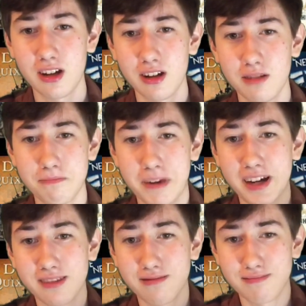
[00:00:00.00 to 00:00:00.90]

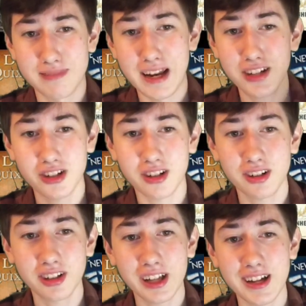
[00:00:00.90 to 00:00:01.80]
by nature,
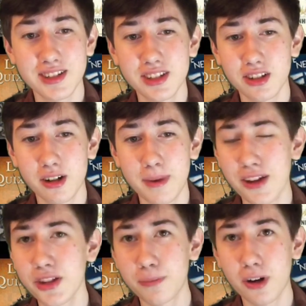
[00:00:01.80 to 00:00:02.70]
classics are about
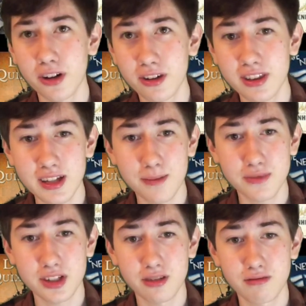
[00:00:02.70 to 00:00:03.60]
their broader themes
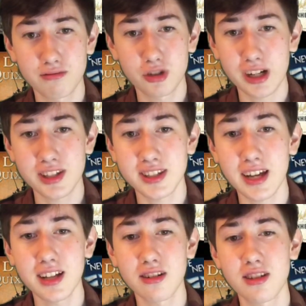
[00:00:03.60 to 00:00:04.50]
and
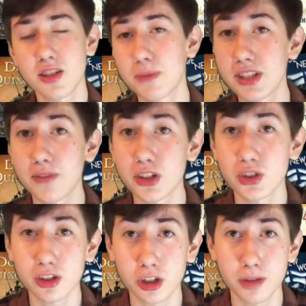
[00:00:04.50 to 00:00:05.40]
transcend the specific
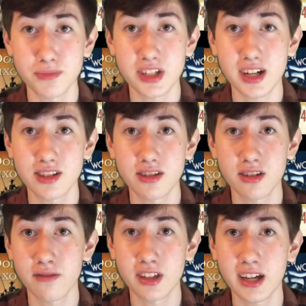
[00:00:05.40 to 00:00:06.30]
circumstances
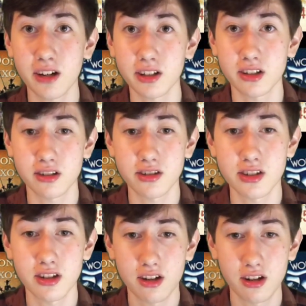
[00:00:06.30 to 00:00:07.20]
of the characters.
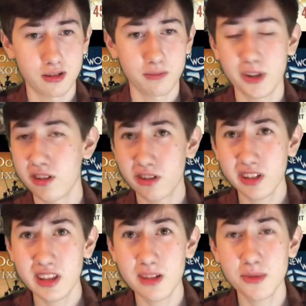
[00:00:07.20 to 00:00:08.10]
But enduring
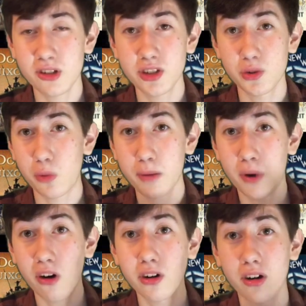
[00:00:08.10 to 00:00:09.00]
themes are just one
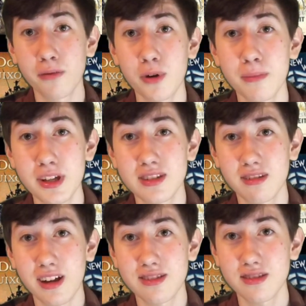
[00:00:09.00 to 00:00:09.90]
part of what makes
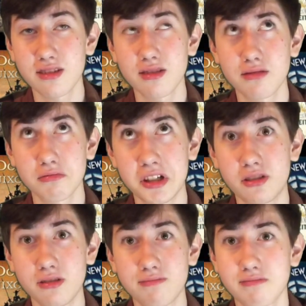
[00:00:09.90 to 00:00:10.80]
classics,
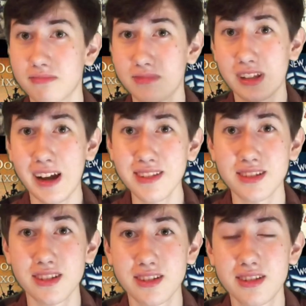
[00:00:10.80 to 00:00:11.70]
well,
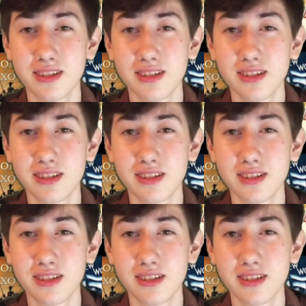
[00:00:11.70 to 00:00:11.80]
classics.